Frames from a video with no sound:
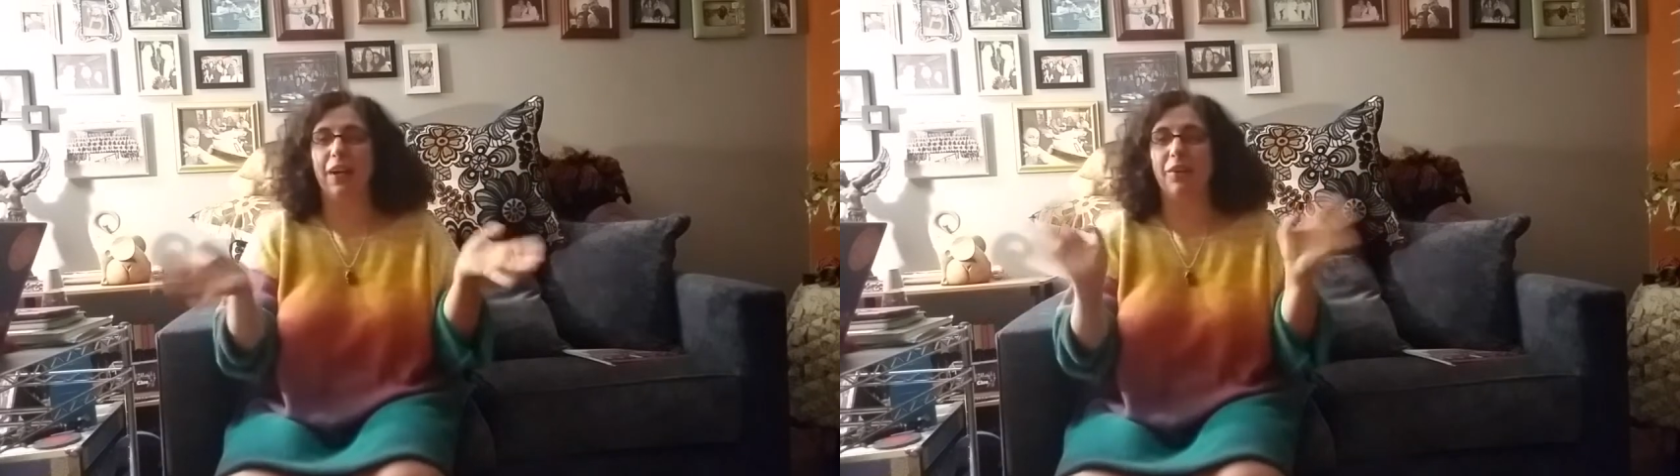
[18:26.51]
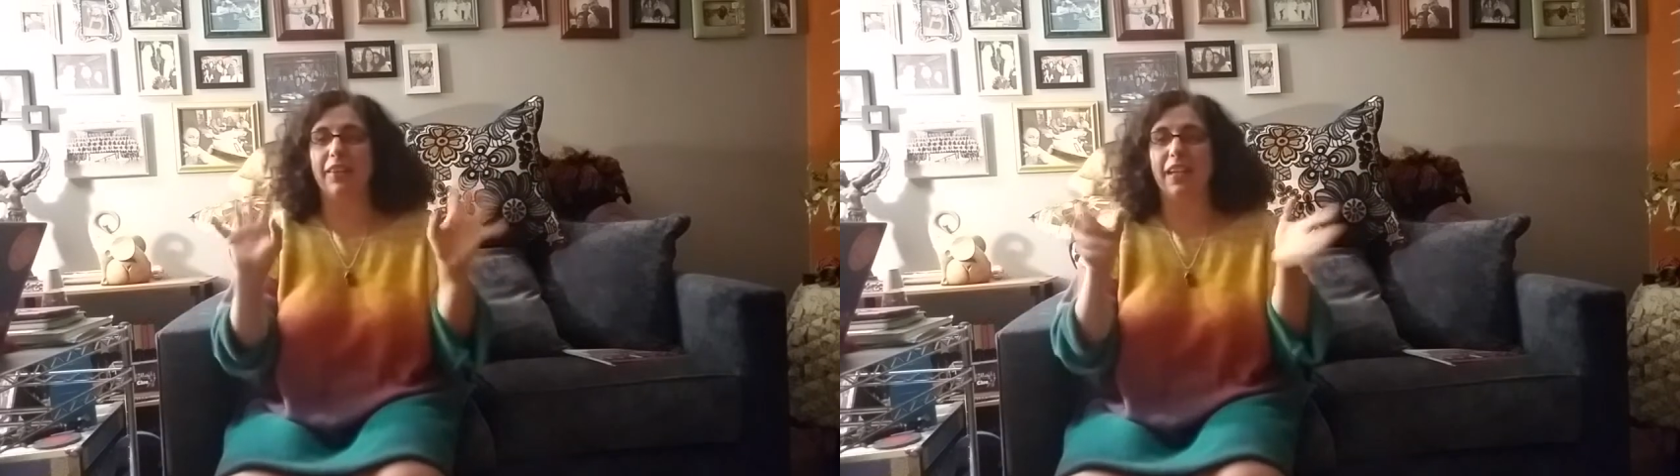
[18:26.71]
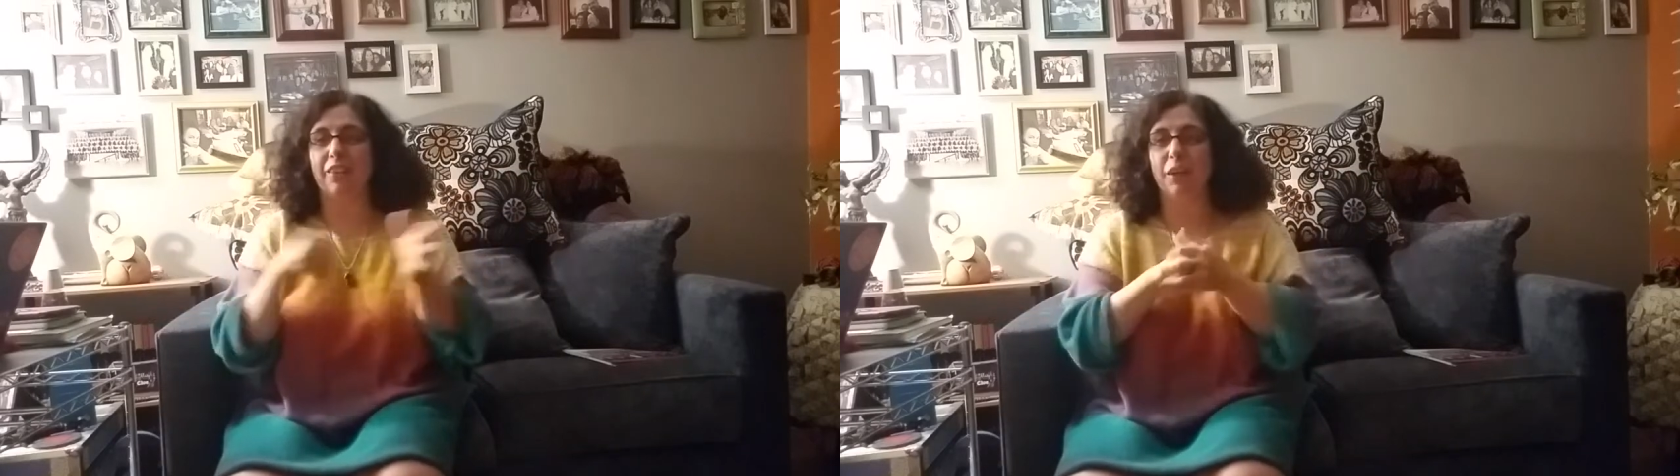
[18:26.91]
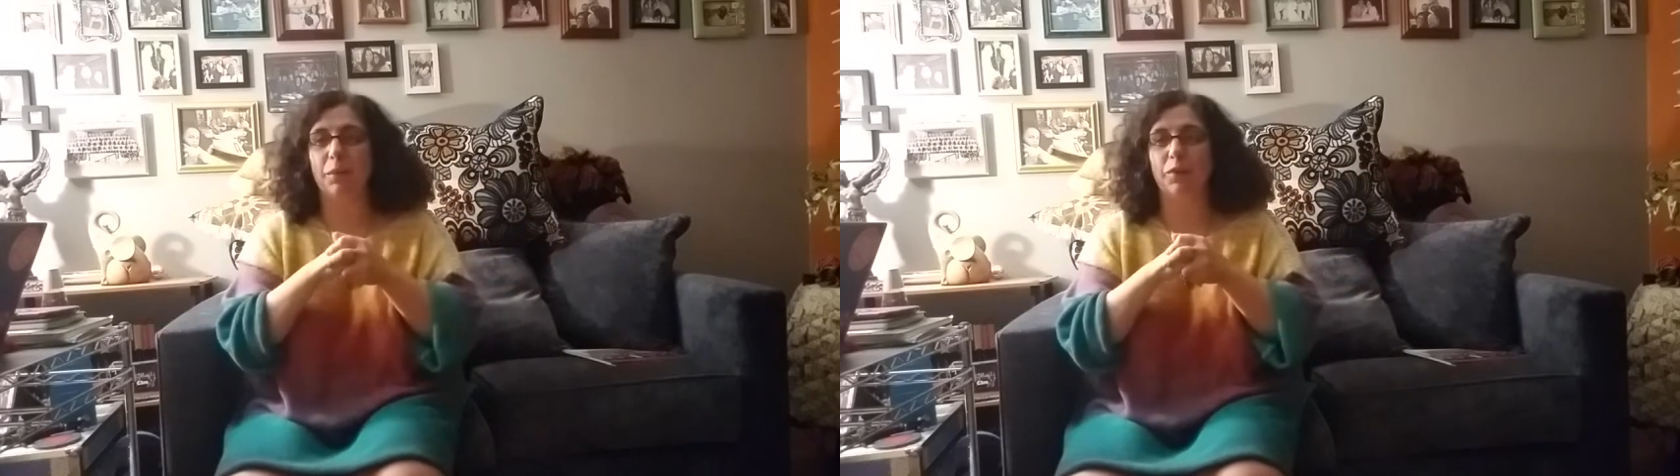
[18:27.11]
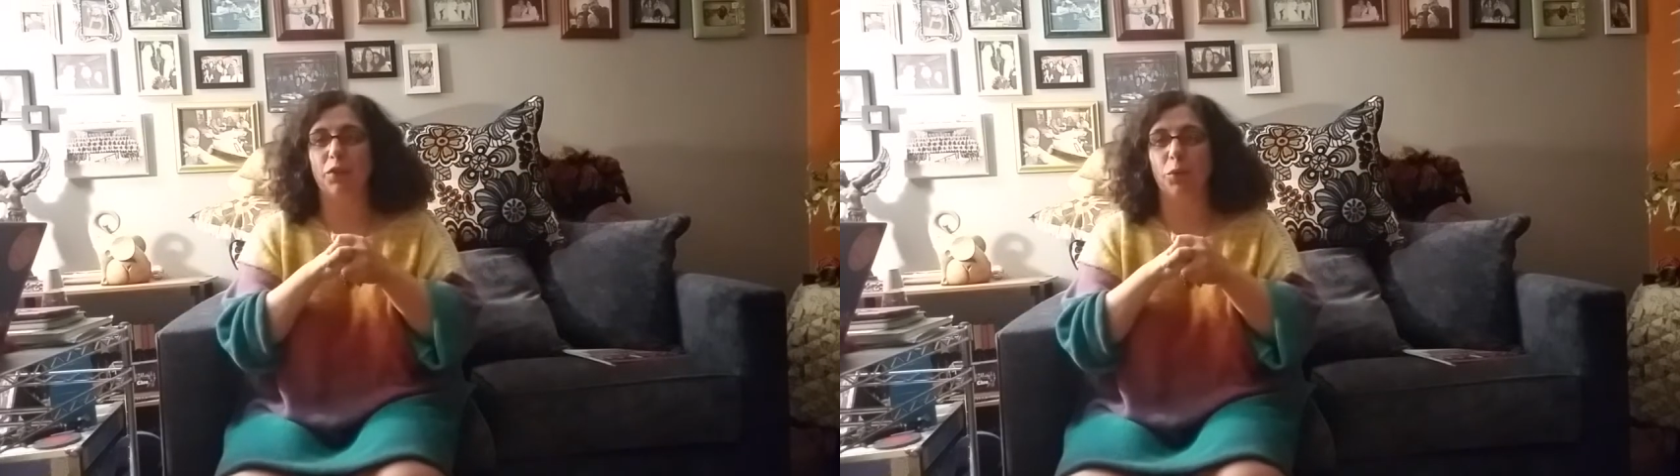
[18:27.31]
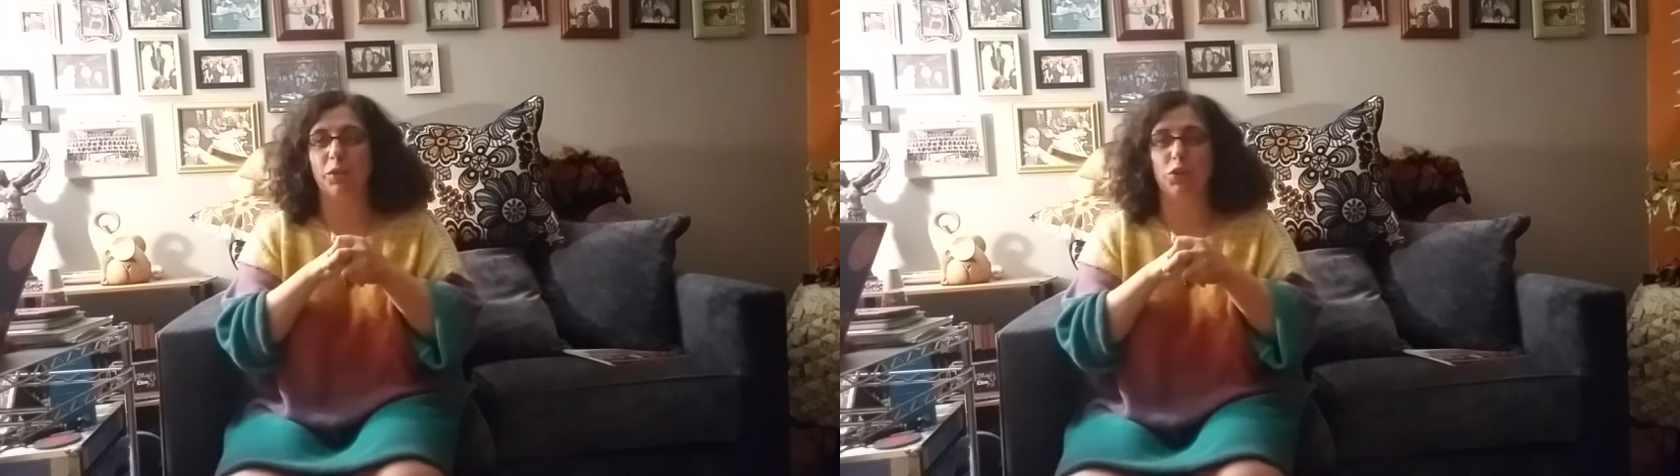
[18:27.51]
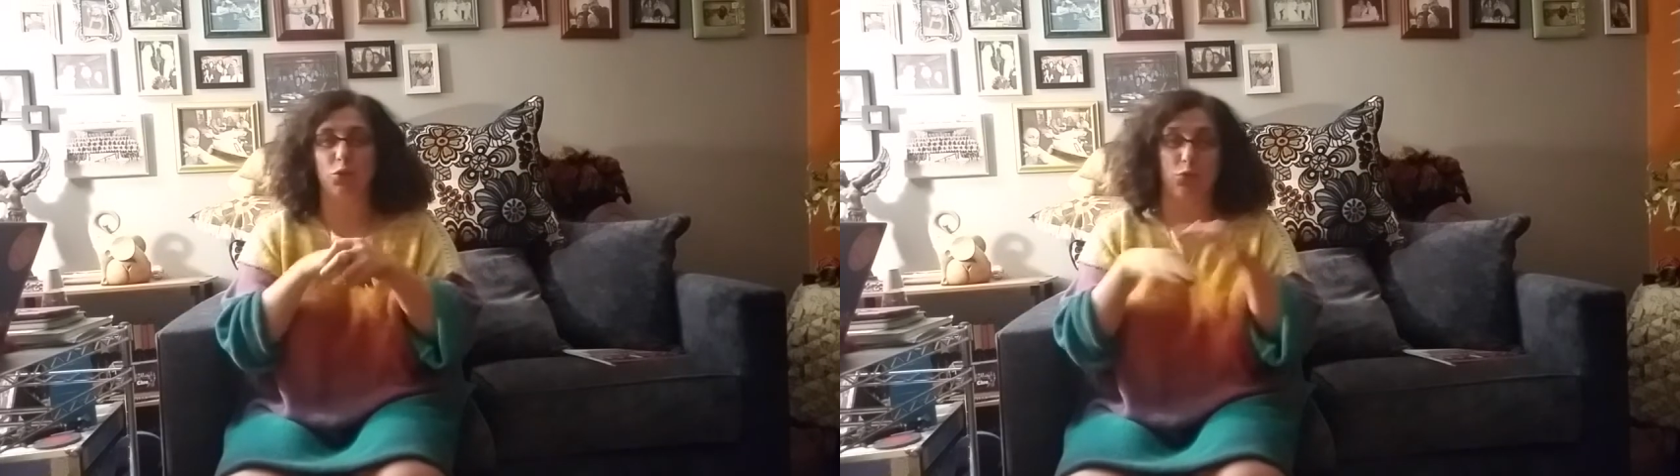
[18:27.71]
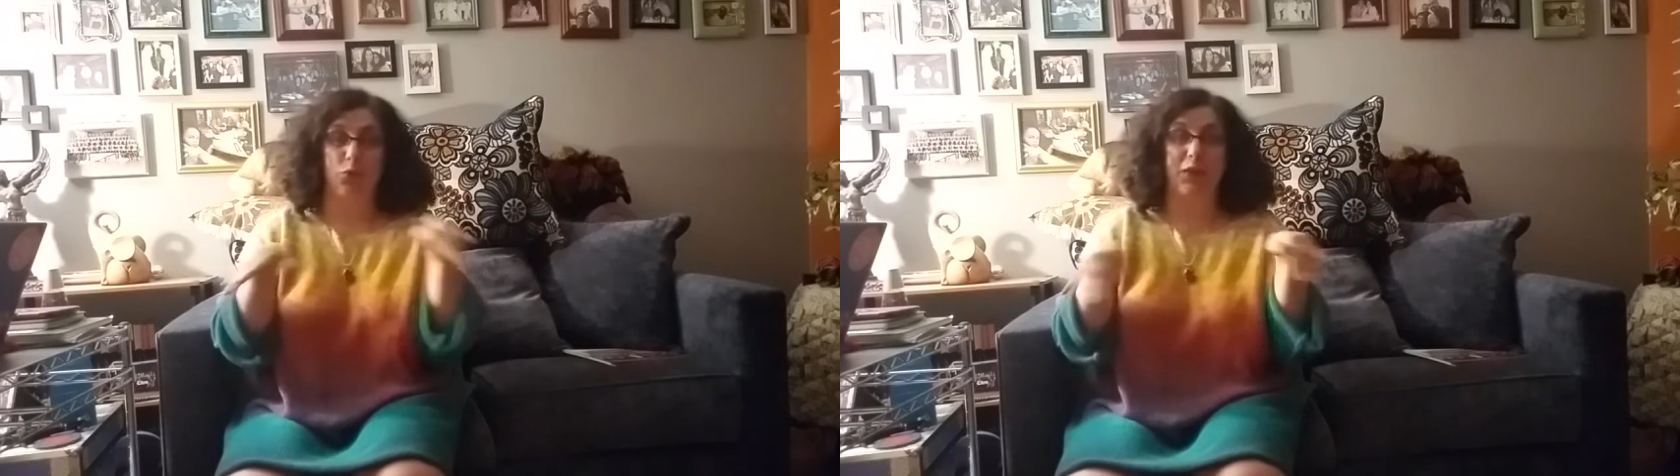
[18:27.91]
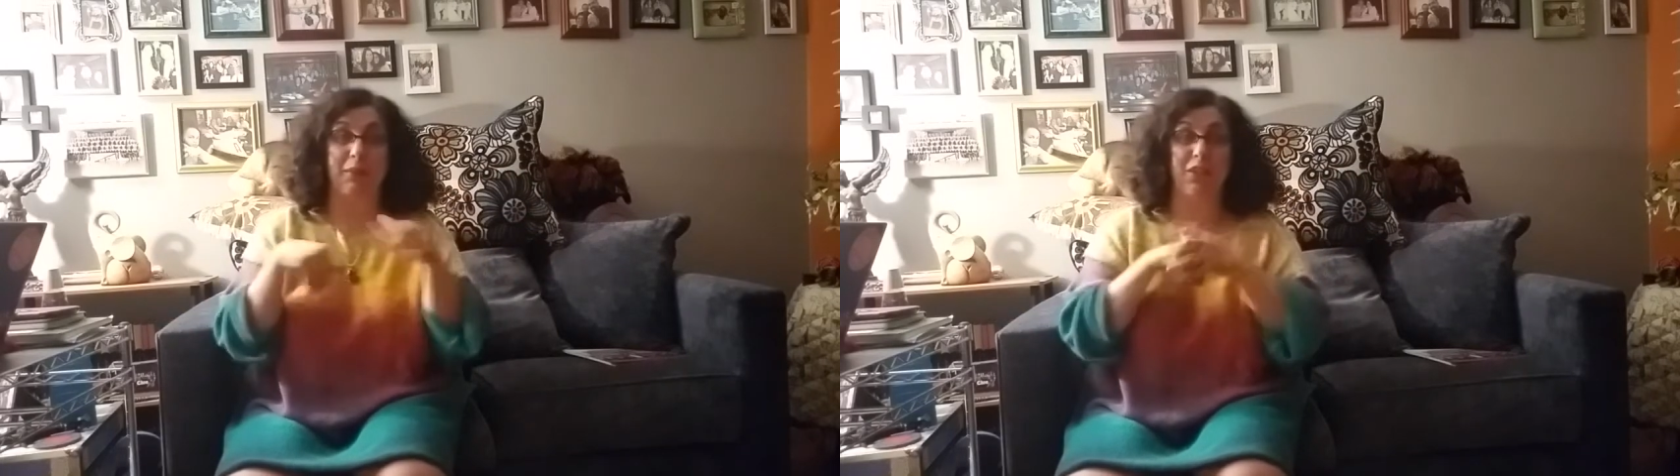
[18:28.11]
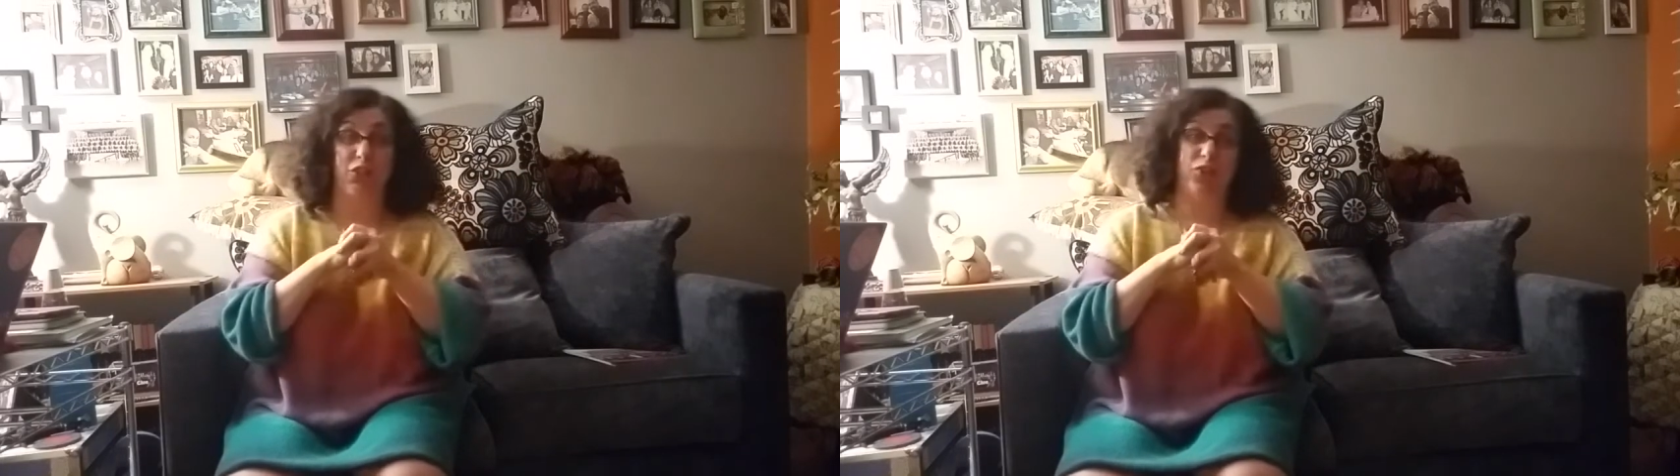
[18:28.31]
I think I rambled for almost 20
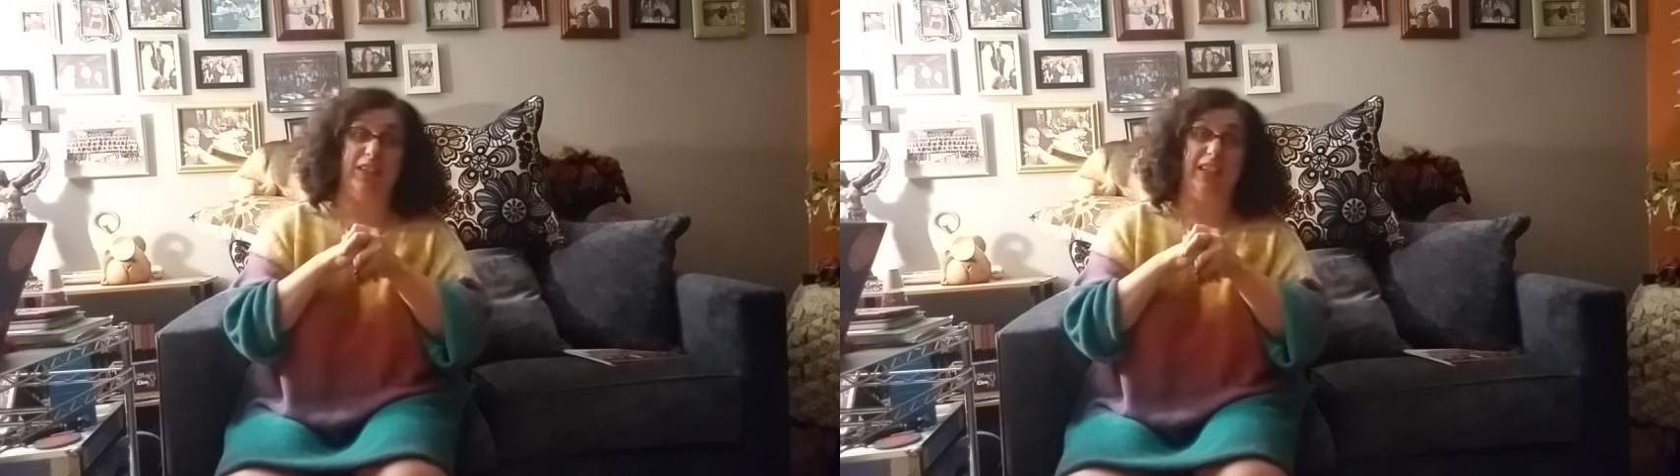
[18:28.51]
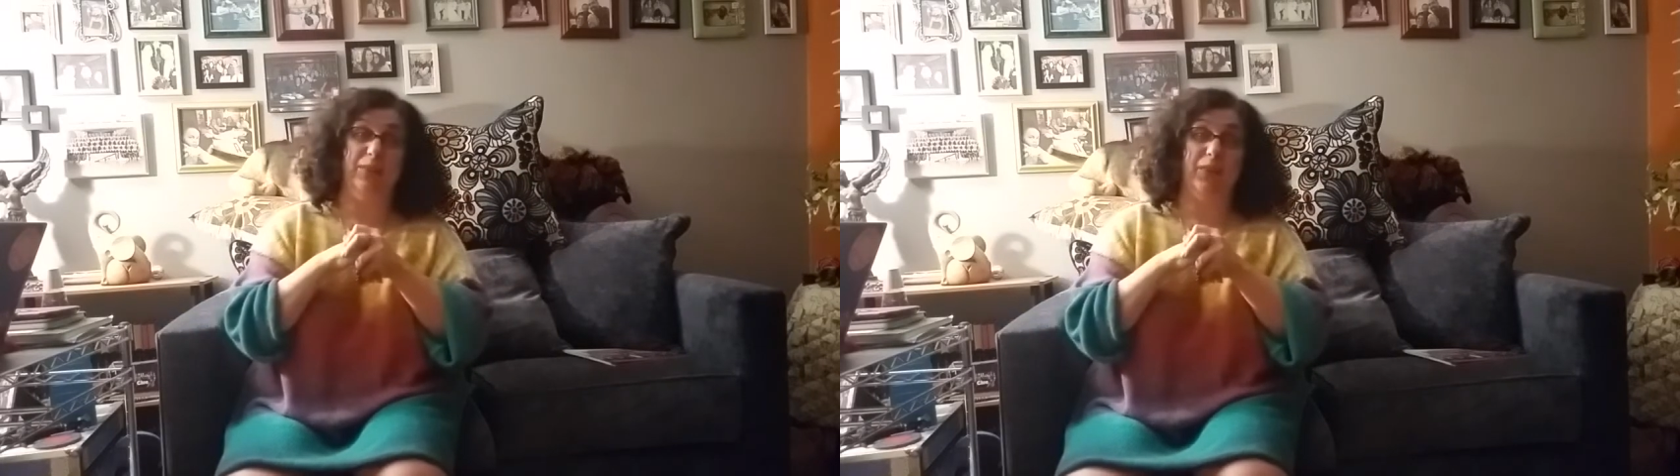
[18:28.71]
minutes straight,